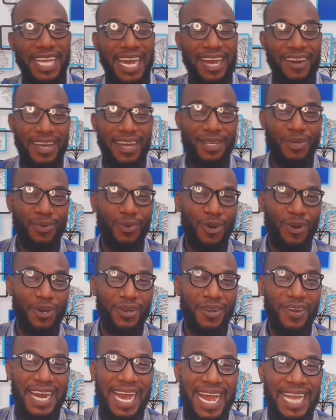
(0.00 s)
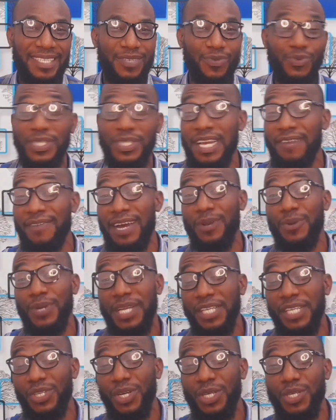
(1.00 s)
around the world all right whichever
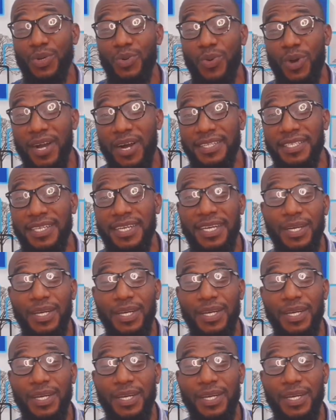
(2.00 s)
location you want